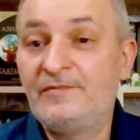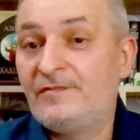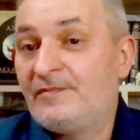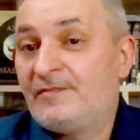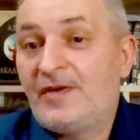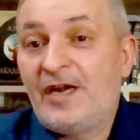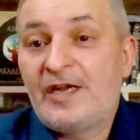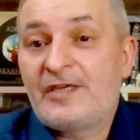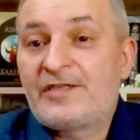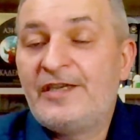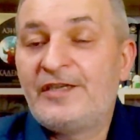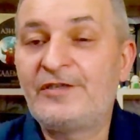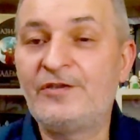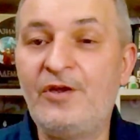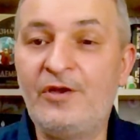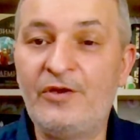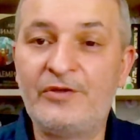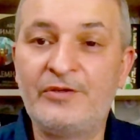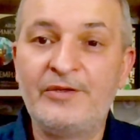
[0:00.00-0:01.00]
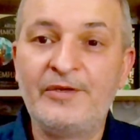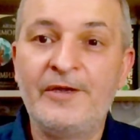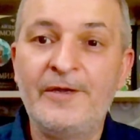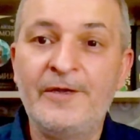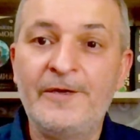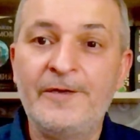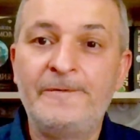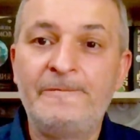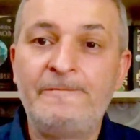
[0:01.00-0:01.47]
Russia is not.
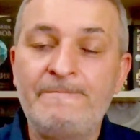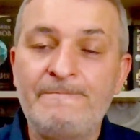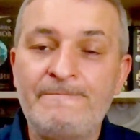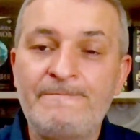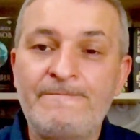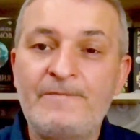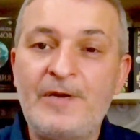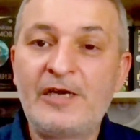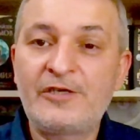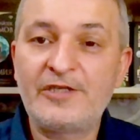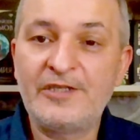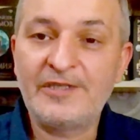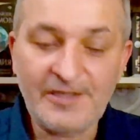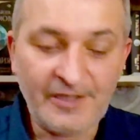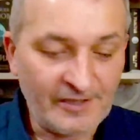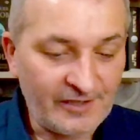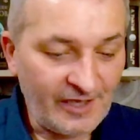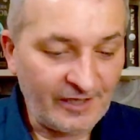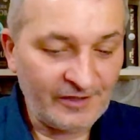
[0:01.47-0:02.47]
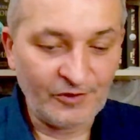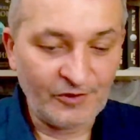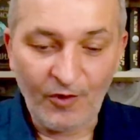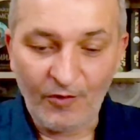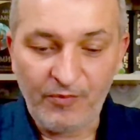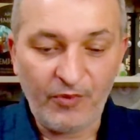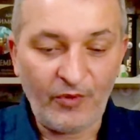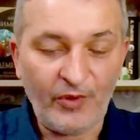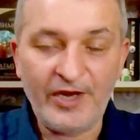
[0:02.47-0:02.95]
Russia is conducting
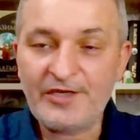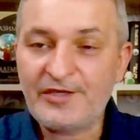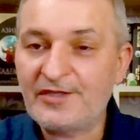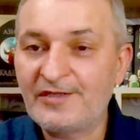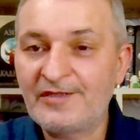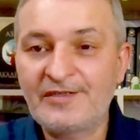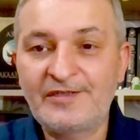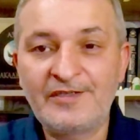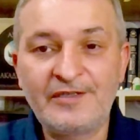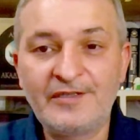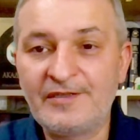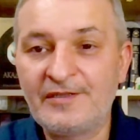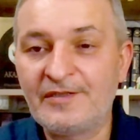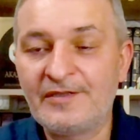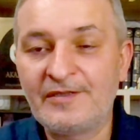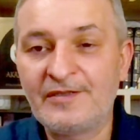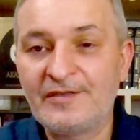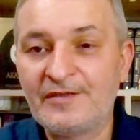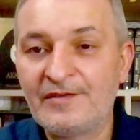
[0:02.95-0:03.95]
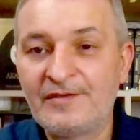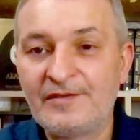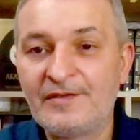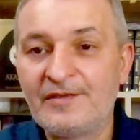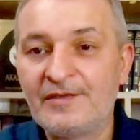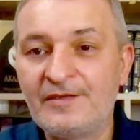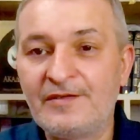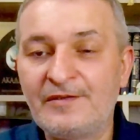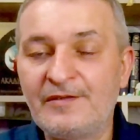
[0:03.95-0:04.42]
operations in
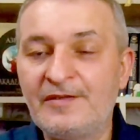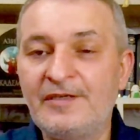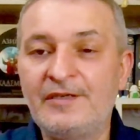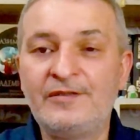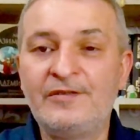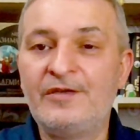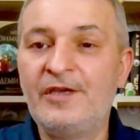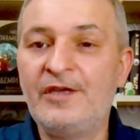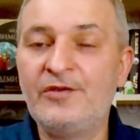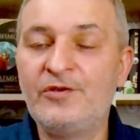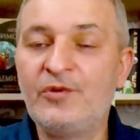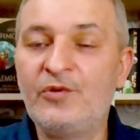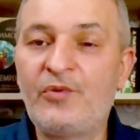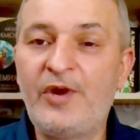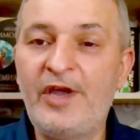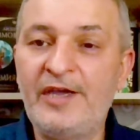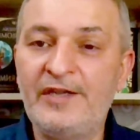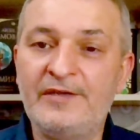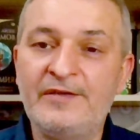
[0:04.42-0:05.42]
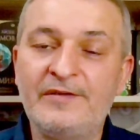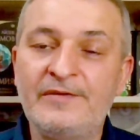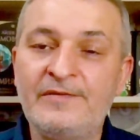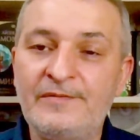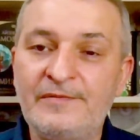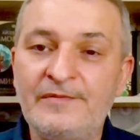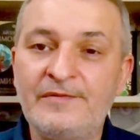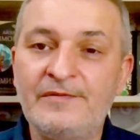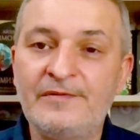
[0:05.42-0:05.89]
Ukraine,
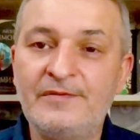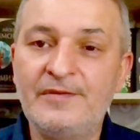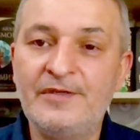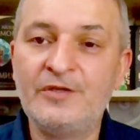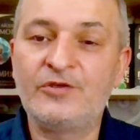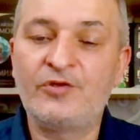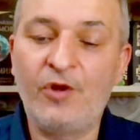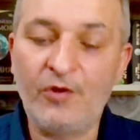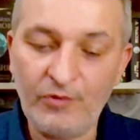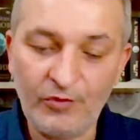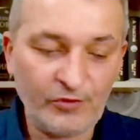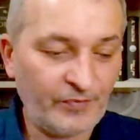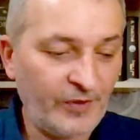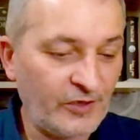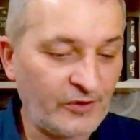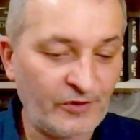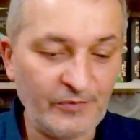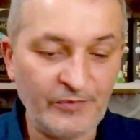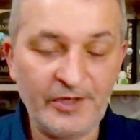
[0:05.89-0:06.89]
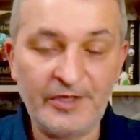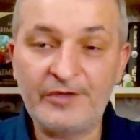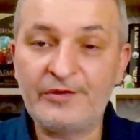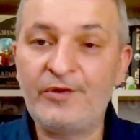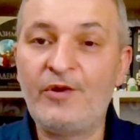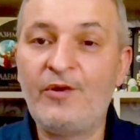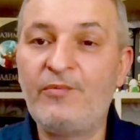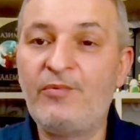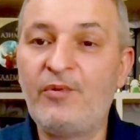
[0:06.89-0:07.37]
in zone of special
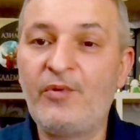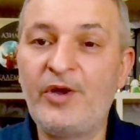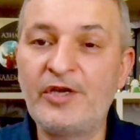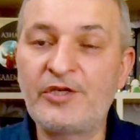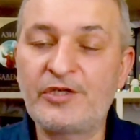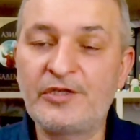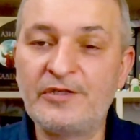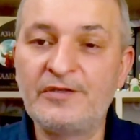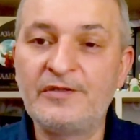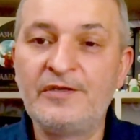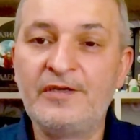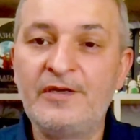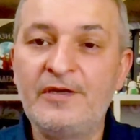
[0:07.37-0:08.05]
military operation,